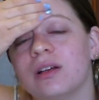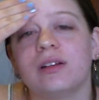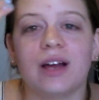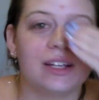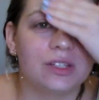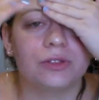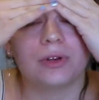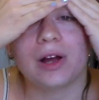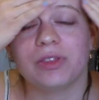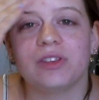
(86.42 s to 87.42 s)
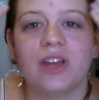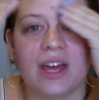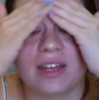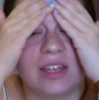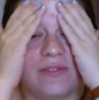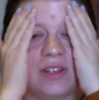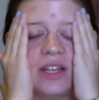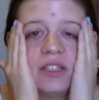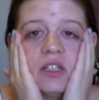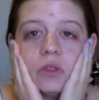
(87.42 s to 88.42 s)
nice throughout the day, even
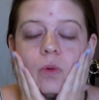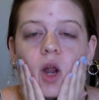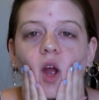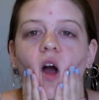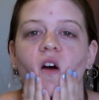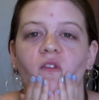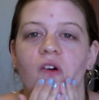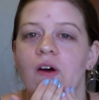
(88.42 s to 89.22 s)
as it is wearing off.